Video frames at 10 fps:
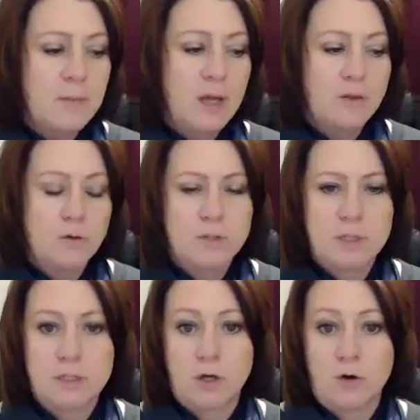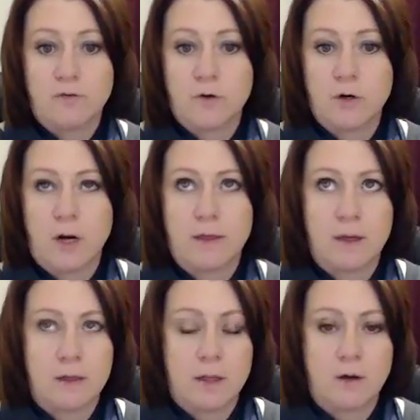And those things go for, I
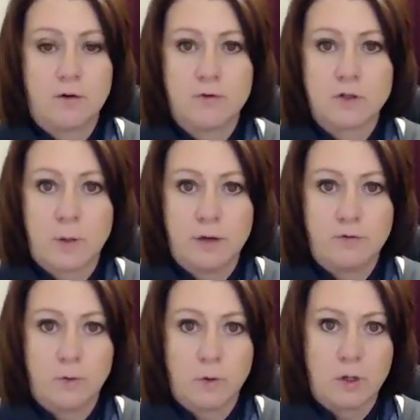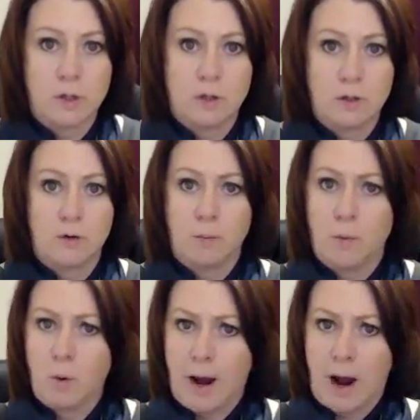think they go for 24 or
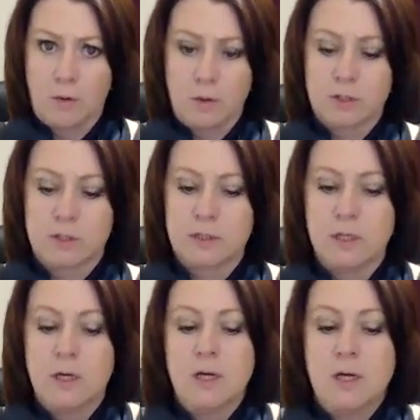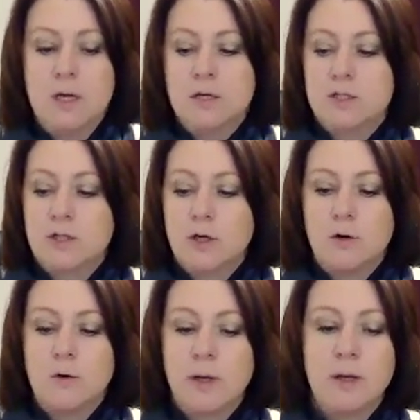more hours.
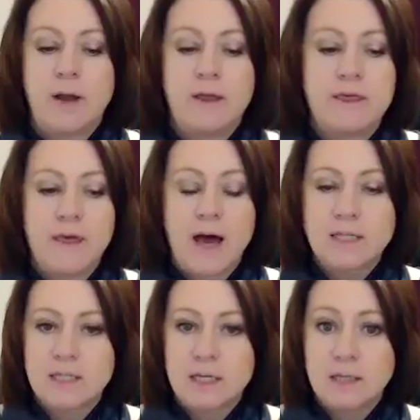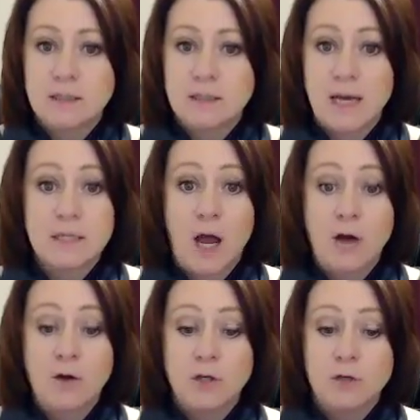So anyway, that's it. That's
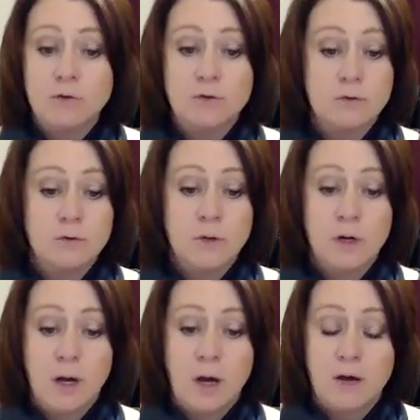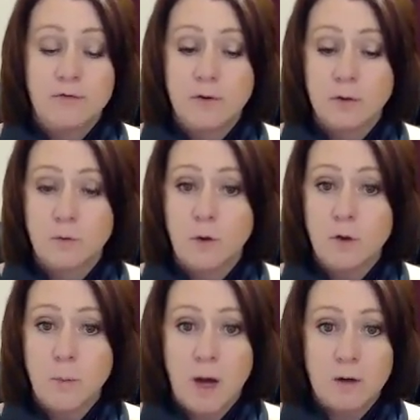how you fill a
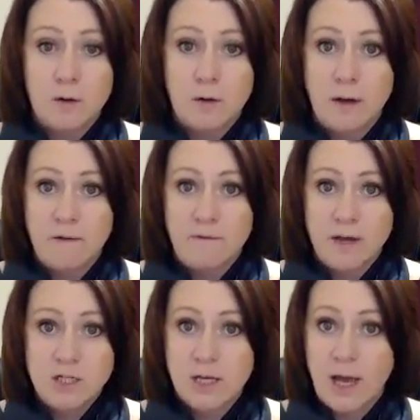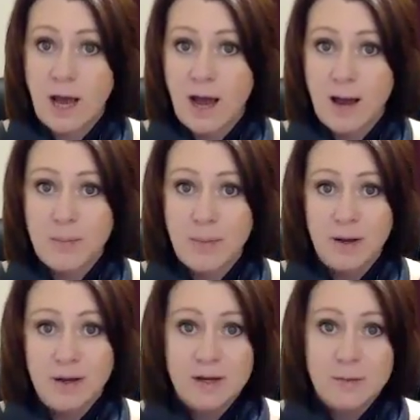roller bottle, a veggie cap,
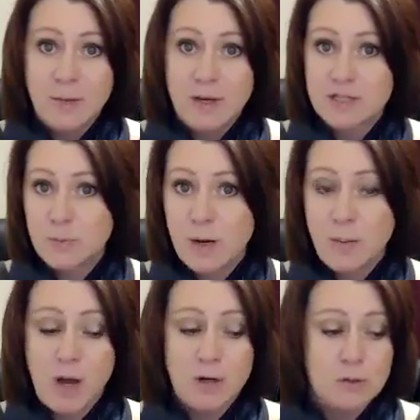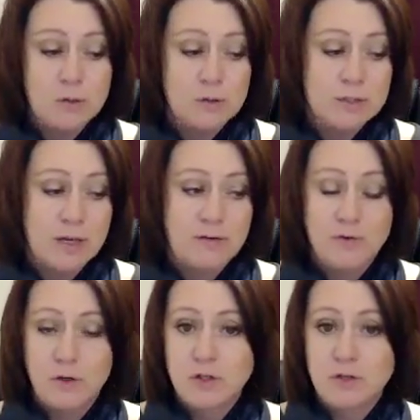make spray bottles, and
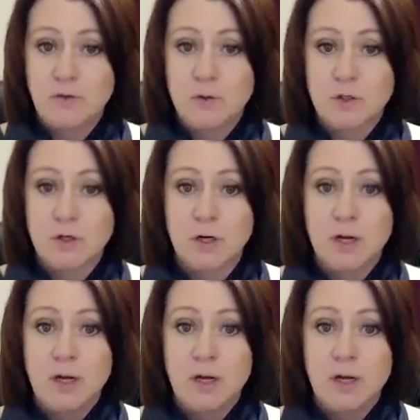fill your diffuser.